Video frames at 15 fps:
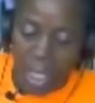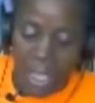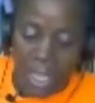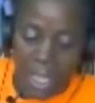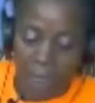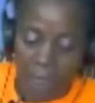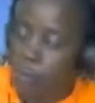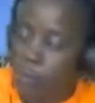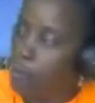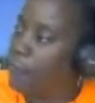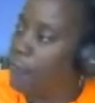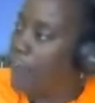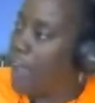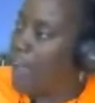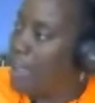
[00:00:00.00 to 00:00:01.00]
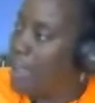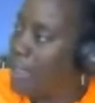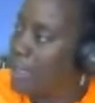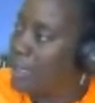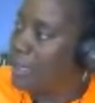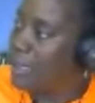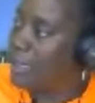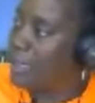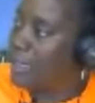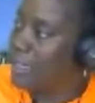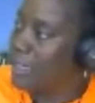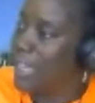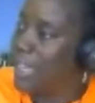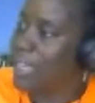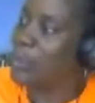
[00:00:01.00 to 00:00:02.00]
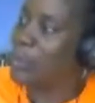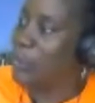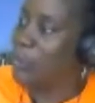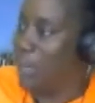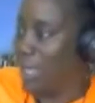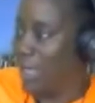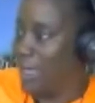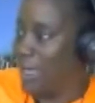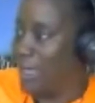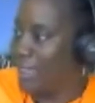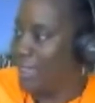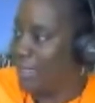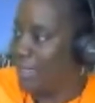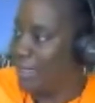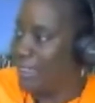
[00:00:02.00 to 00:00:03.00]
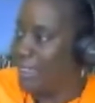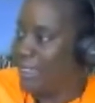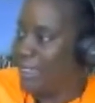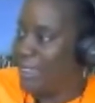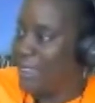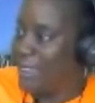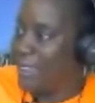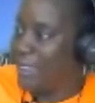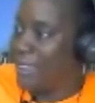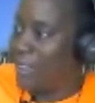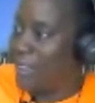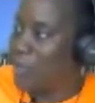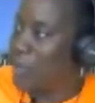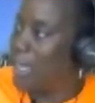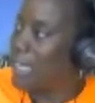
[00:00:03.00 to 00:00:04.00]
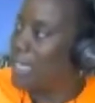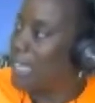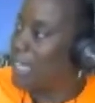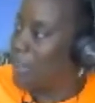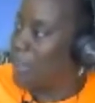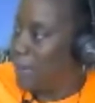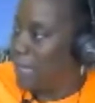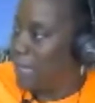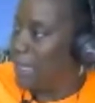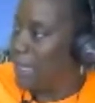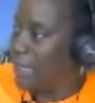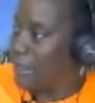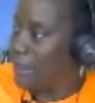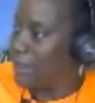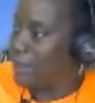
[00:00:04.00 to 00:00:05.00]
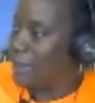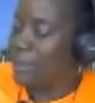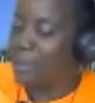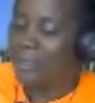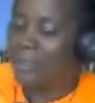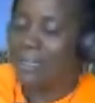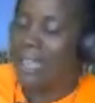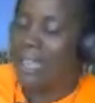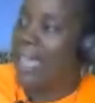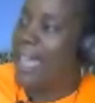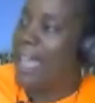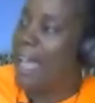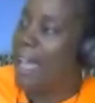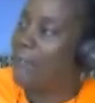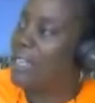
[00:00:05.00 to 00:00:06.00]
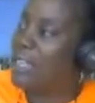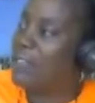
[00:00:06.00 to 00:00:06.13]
if you fall, it's okay. You can get up again. Having the